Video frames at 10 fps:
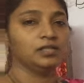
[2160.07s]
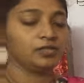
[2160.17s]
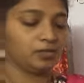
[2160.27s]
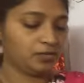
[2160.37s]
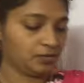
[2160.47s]

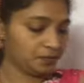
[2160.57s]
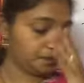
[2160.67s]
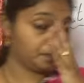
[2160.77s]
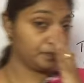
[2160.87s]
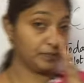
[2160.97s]
So
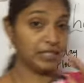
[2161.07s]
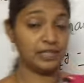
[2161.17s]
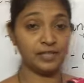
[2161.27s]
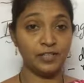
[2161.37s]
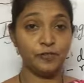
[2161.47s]
this
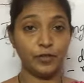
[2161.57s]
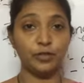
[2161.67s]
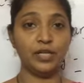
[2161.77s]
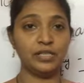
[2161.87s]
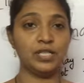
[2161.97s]
is it for
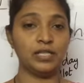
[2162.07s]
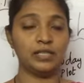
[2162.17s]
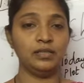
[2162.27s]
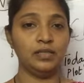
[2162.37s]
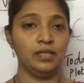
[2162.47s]
today,
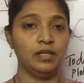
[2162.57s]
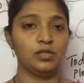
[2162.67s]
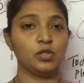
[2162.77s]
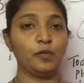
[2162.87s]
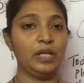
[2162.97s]
children.
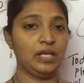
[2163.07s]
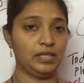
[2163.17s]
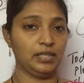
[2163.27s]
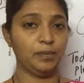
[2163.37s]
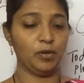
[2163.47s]
So we
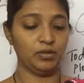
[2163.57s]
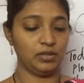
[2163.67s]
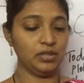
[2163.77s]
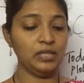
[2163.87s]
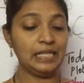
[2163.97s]
learnt about
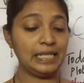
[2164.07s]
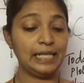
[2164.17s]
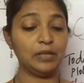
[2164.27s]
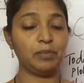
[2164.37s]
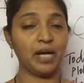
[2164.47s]
the
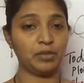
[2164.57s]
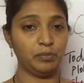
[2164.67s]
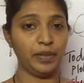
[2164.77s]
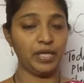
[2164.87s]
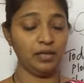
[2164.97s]
reading part
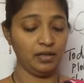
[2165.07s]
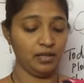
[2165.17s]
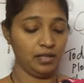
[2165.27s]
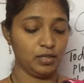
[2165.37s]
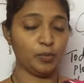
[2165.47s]
B,
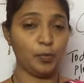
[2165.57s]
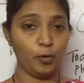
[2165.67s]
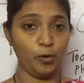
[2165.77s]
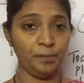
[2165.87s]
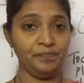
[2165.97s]
the
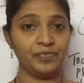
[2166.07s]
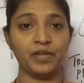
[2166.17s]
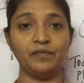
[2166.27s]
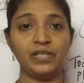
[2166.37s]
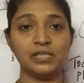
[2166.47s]
poem,
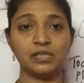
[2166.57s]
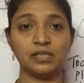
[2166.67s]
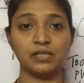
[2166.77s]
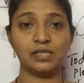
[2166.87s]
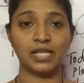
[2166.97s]
we
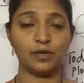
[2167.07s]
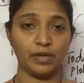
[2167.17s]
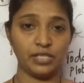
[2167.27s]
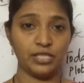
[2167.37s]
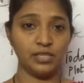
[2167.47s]
discussed the
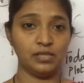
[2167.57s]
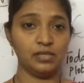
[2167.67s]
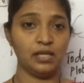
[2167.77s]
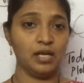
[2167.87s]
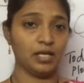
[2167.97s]
questions,
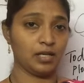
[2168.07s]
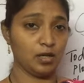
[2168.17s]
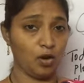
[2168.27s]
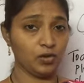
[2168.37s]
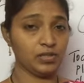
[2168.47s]

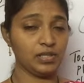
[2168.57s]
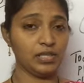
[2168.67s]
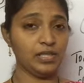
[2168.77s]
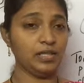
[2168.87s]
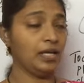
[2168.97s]

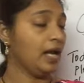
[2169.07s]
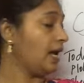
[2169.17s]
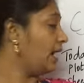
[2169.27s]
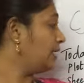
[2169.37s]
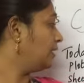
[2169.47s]
glossary,
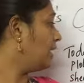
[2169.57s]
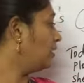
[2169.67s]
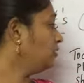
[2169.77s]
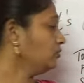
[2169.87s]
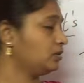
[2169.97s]
and
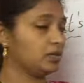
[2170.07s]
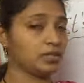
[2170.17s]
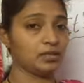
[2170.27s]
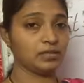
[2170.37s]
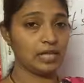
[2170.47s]
now
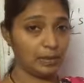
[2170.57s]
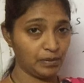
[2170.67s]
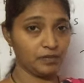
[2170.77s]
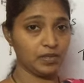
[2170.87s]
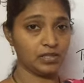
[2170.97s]
the
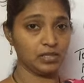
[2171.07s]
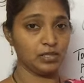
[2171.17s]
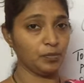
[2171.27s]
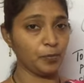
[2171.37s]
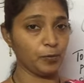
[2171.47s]
rhyming words in
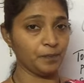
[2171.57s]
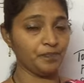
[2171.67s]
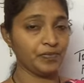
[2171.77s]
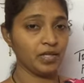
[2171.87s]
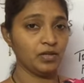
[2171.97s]
the poem.
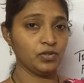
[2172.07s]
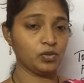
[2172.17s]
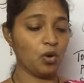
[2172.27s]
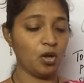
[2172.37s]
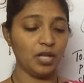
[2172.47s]
So
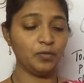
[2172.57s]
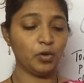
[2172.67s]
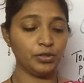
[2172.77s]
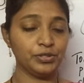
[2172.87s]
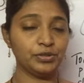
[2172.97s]
all I
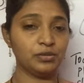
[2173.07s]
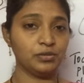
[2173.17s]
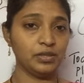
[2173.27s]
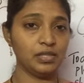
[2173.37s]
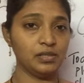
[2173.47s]
want you to
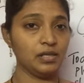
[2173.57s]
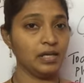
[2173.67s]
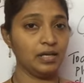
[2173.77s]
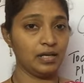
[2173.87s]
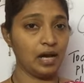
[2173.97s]
do is
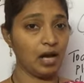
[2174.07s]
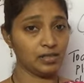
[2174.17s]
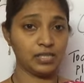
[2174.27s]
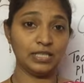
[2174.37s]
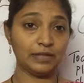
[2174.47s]

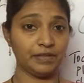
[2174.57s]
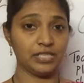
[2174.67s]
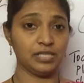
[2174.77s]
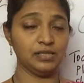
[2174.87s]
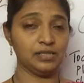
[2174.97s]
answer the
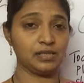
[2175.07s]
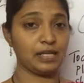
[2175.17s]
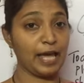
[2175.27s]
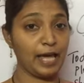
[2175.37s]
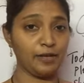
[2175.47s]
questions
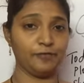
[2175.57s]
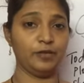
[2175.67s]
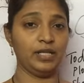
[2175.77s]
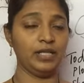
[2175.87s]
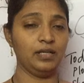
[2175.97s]

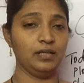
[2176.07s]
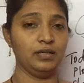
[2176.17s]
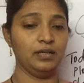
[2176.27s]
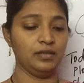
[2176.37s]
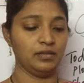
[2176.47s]
carefully.
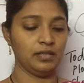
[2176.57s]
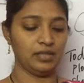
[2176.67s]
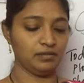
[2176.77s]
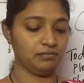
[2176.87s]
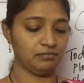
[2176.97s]

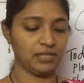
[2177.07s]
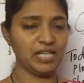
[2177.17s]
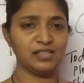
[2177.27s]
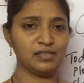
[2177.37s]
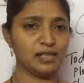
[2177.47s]

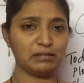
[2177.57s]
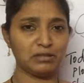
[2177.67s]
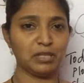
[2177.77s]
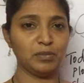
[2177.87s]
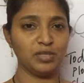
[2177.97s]
There is
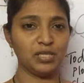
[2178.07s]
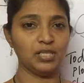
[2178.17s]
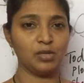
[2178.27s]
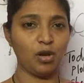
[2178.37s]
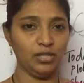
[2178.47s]
nothing much, it
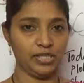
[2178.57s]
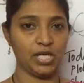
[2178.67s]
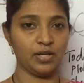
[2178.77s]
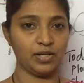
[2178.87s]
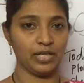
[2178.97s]
is all
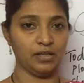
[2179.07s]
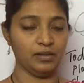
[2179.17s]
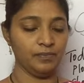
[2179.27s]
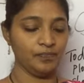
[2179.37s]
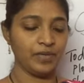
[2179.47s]
general.
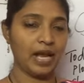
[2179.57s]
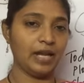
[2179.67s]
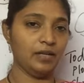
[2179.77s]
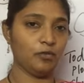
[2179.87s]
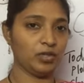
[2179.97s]

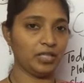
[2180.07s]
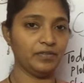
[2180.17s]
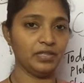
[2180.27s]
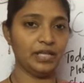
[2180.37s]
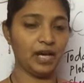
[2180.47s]
And
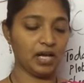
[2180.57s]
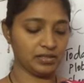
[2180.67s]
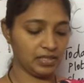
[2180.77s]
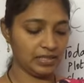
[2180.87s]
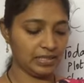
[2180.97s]
whatever they
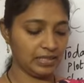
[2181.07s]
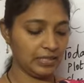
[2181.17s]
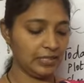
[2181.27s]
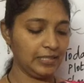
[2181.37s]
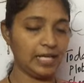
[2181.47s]
ask
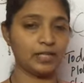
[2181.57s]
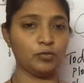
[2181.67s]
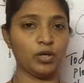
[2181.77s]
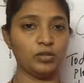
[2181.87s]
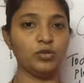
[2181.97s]
directly, like
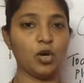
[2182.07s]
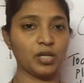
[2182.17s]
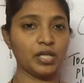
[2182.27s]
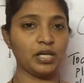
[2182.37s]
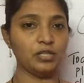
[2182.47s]
what do
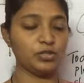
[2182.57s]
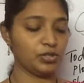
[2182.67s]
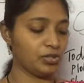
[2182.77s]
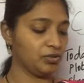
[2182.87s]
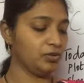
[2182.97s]

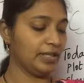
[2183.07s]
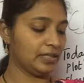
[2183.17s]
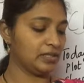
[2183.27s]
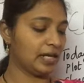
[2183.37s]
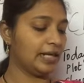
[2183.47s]
archaeologists do, it
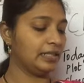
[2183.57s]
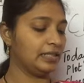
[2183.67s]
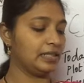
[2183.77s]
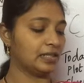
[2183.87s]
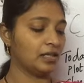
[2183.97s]
is right
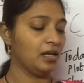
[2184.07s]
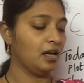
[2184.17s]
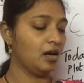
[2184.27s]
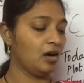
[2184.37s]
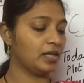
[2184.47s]
here.
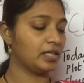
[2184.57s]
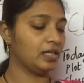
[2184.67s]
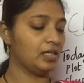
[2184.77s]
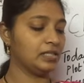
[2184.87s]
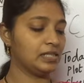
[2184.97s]

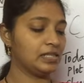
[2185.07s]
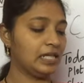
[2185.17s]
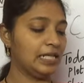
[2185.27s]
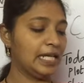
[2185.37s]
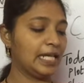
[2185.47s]
Archaeologists
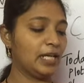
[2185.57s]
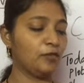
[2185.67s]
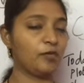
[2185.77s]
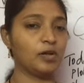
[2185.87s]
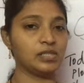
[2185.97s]
are
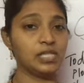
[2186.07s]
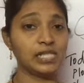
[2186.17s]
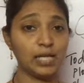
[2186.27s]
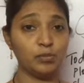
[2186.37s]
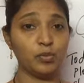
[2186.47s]
digging fossils
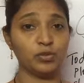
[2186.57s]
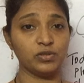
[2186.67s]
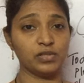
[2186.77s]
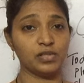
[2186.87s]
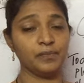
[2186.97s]
and
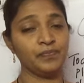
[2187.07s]
bones.